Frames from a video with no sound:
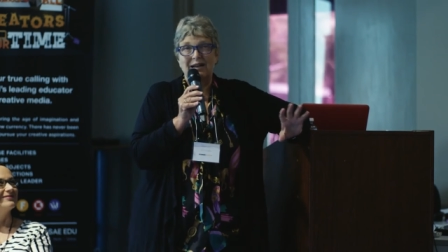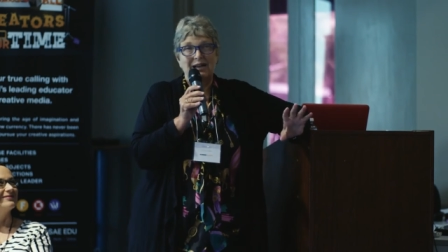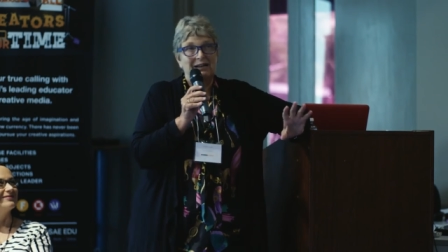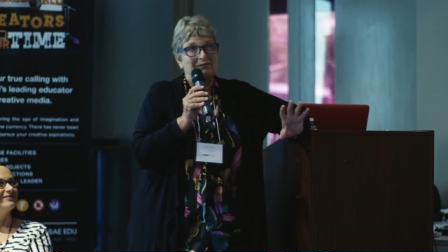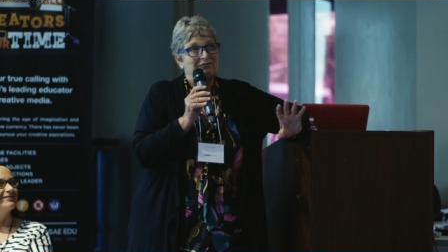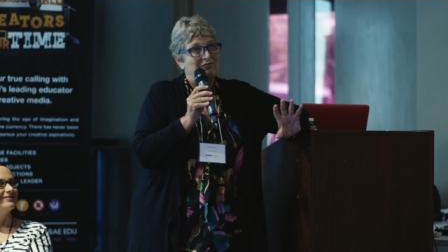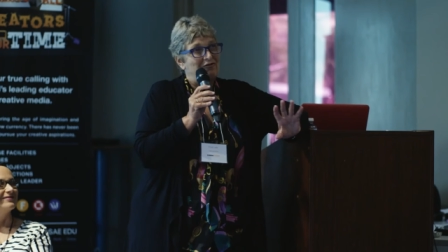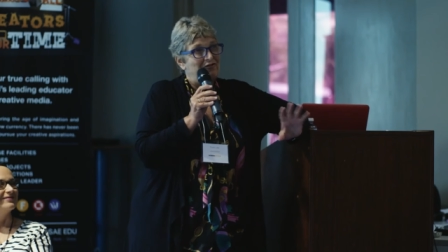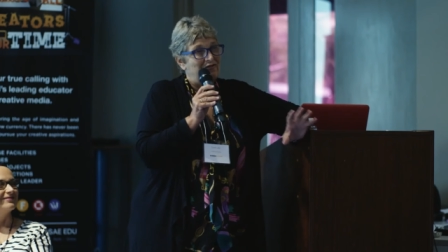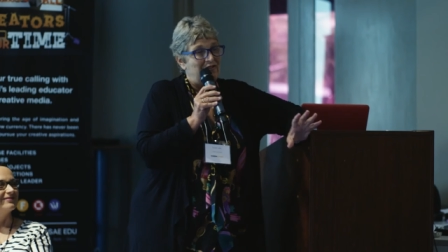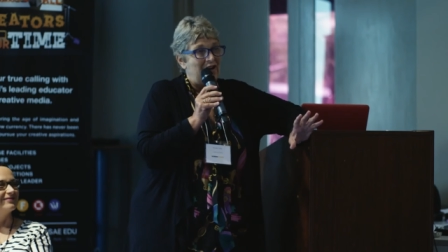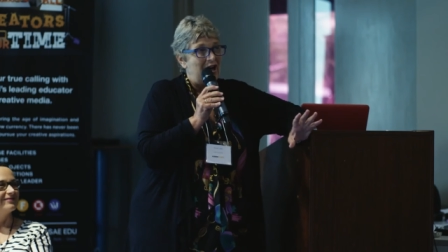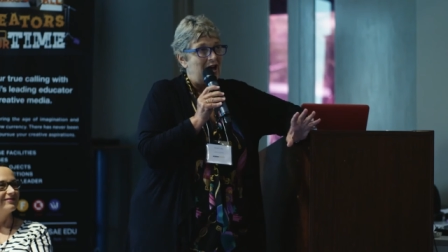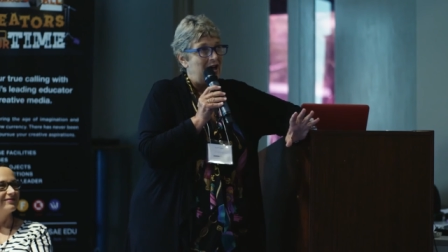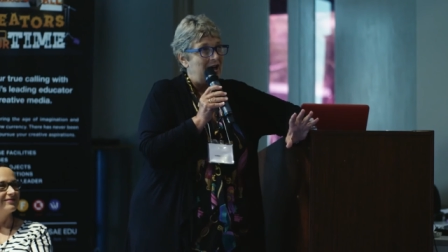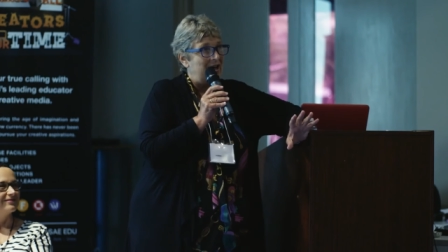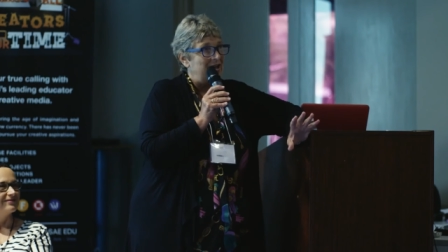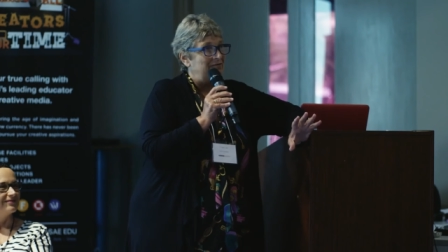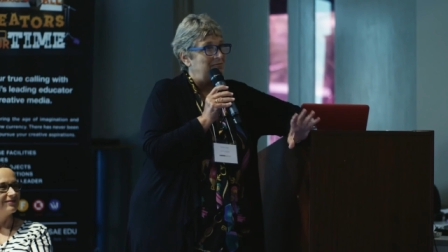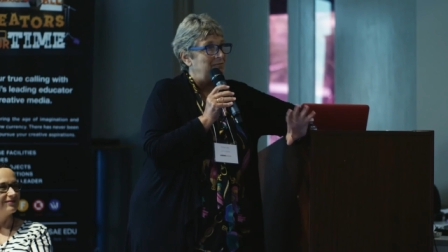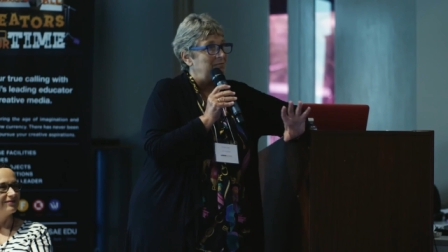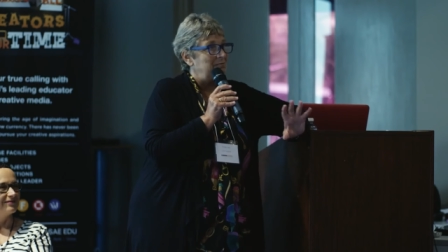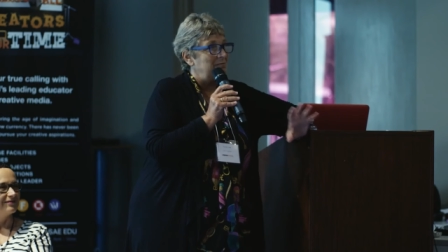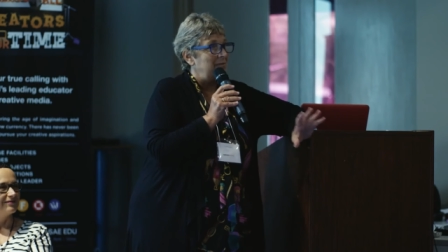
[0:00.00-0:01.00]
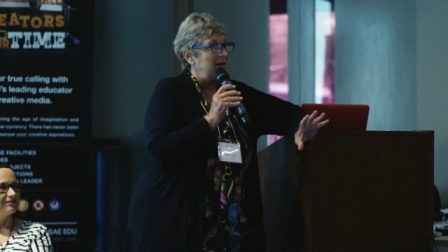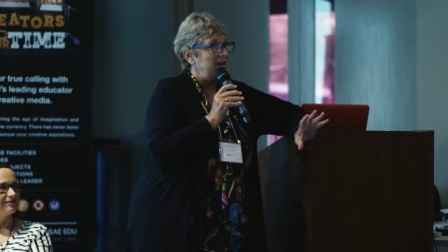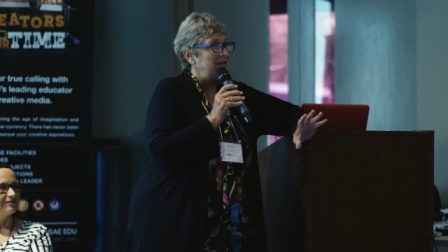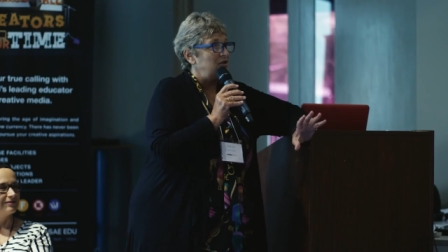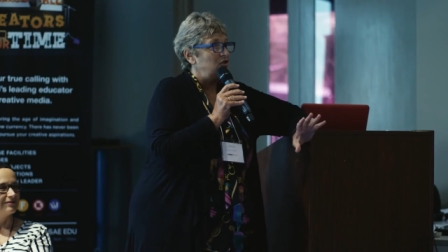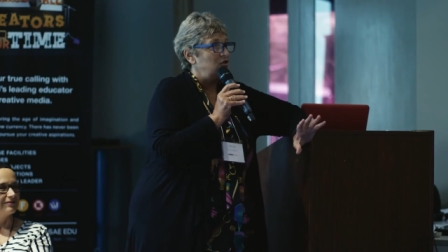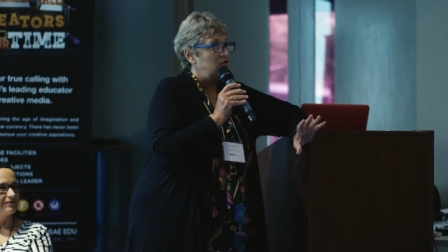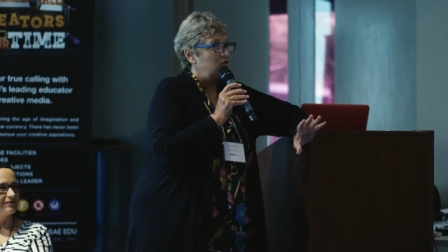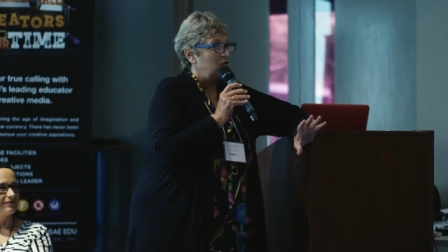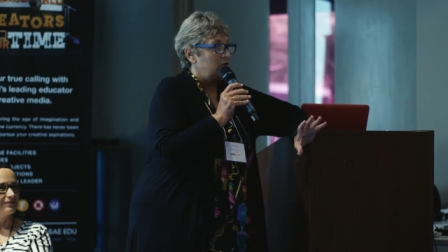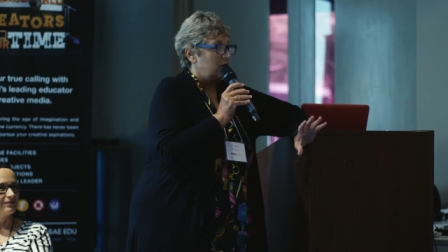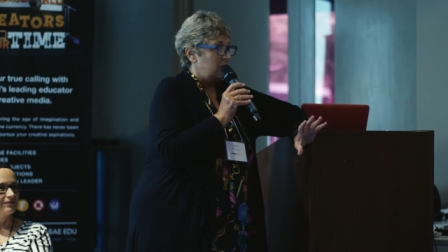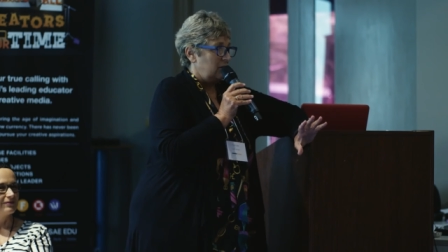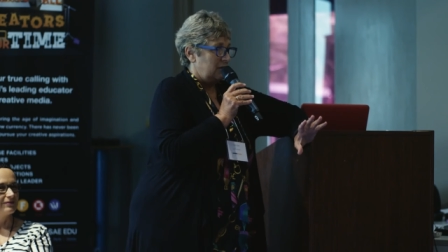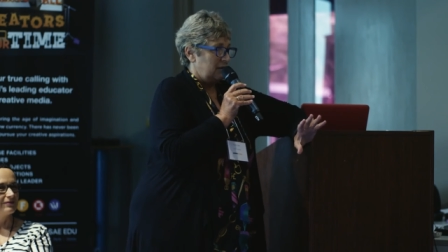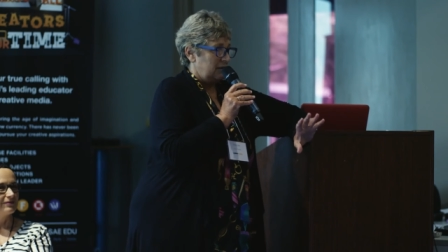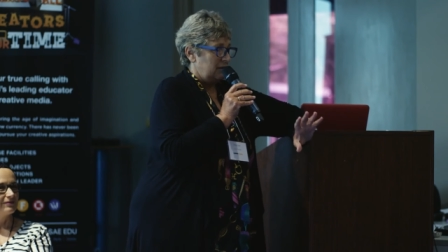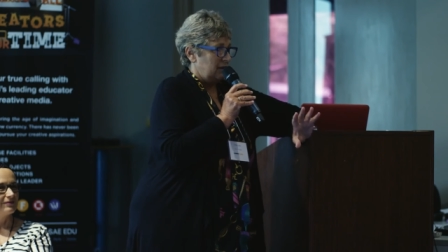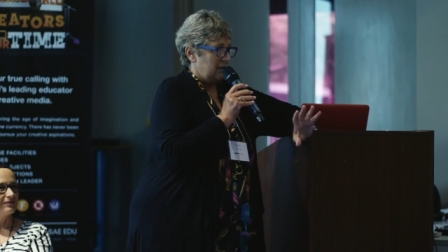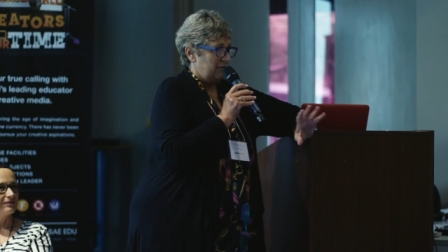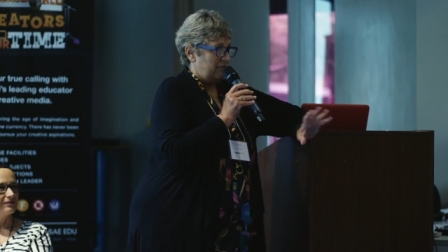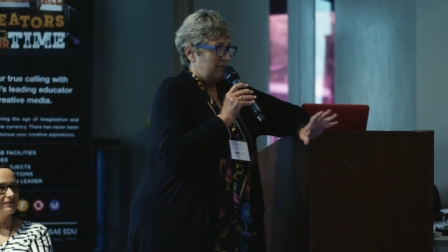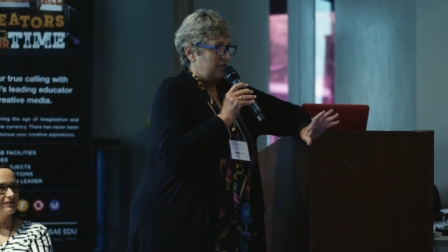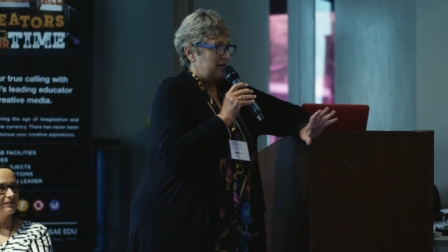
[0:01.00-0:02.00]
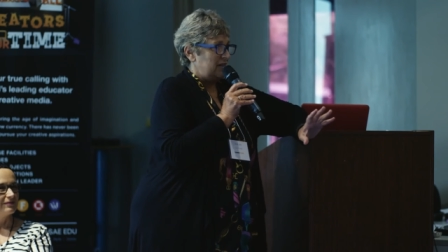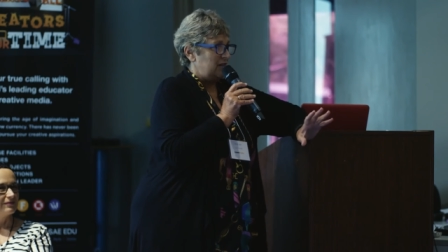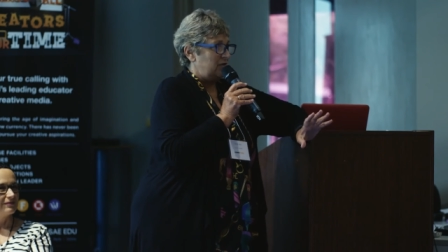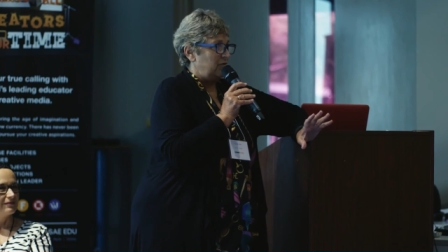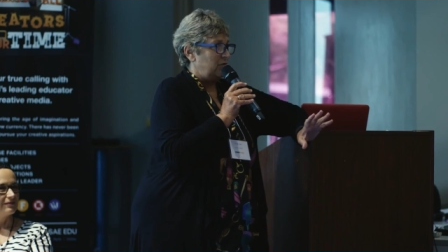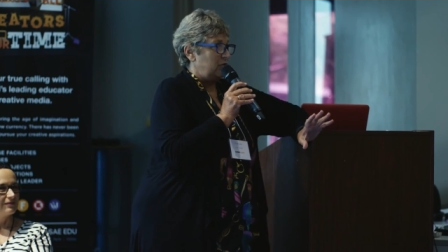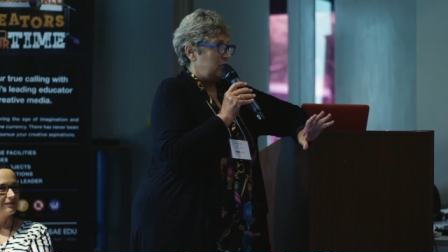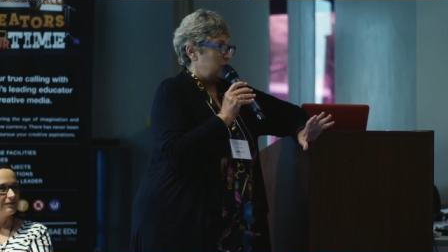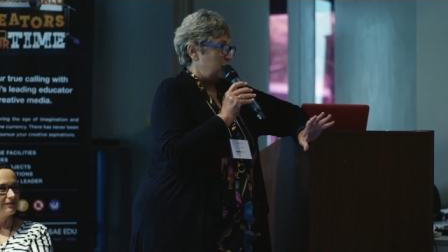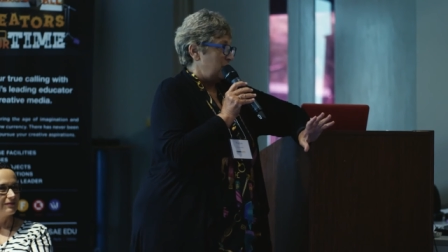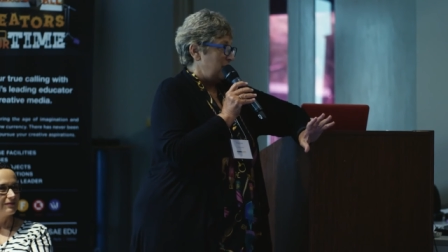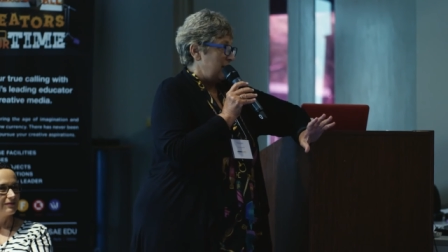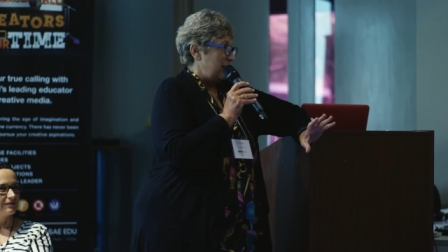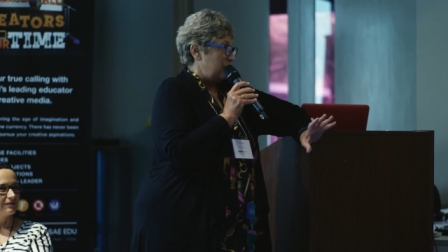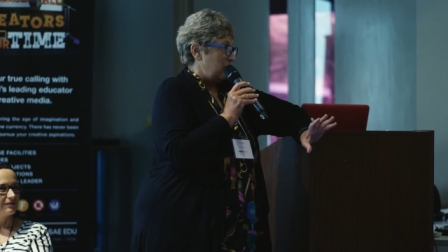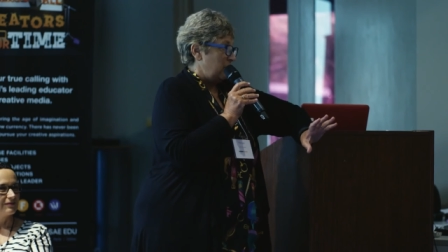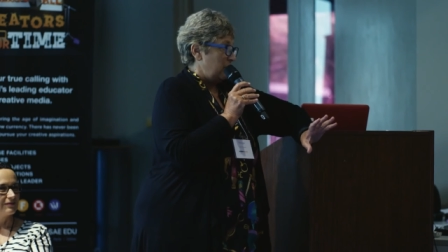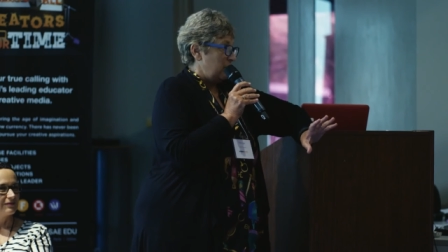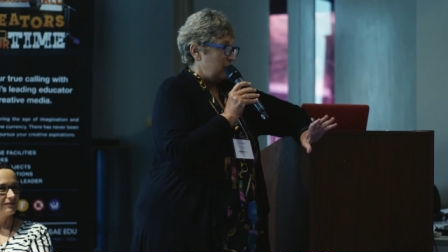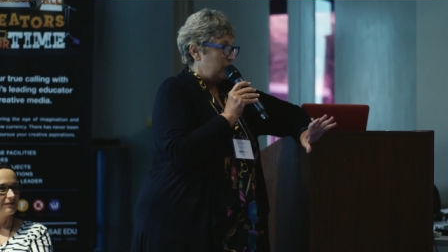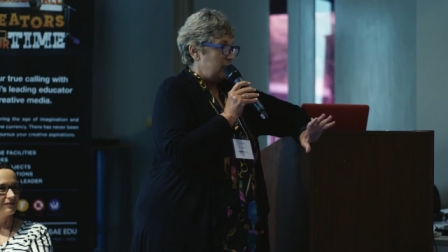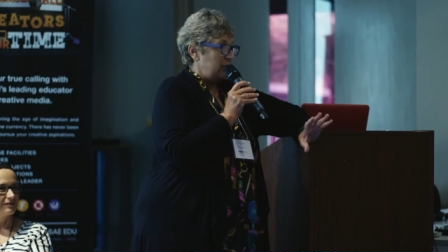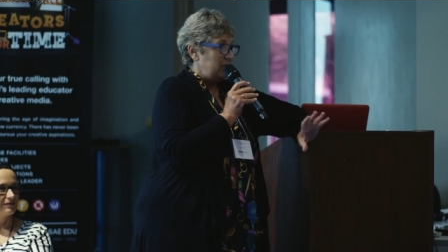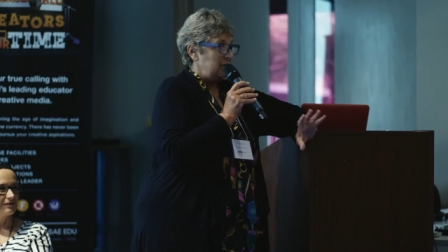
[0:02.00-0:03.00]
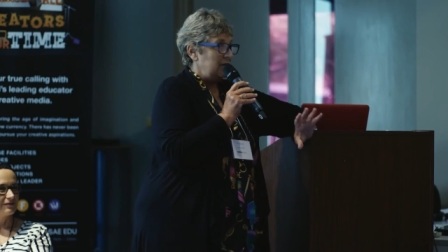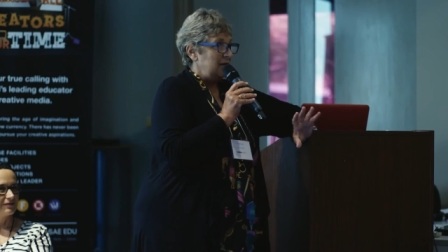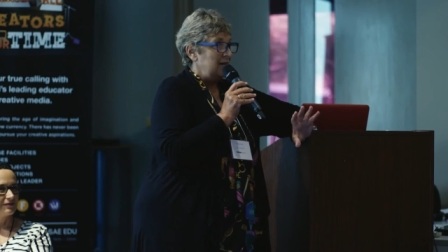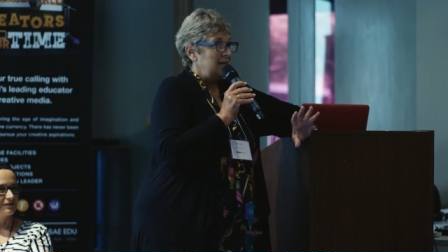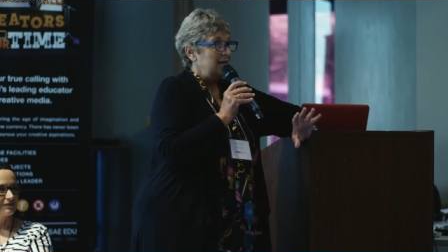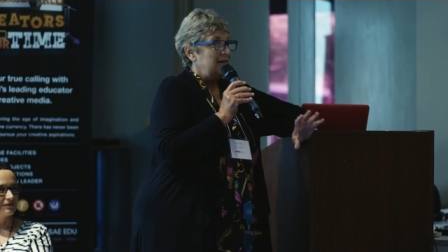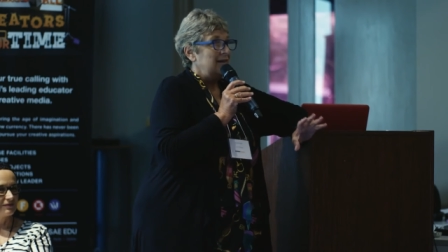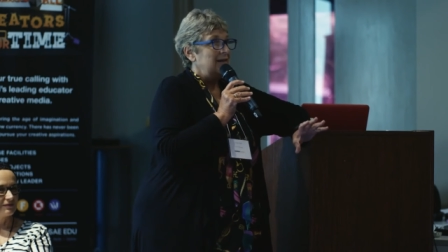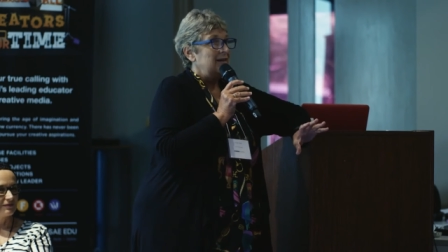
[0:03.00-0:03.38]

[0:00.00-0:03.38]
like five major doc- uh, festivals around the world